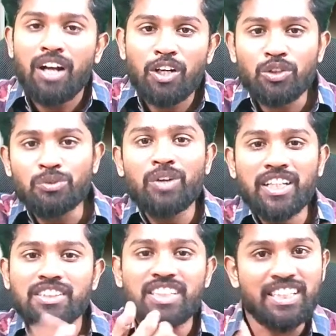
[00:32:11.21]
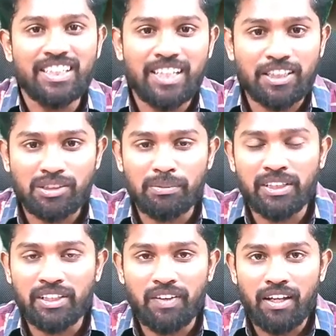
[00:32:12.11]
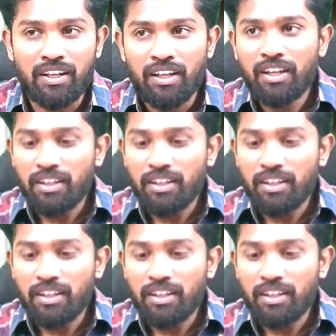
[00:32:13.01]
and to one state it has to be given.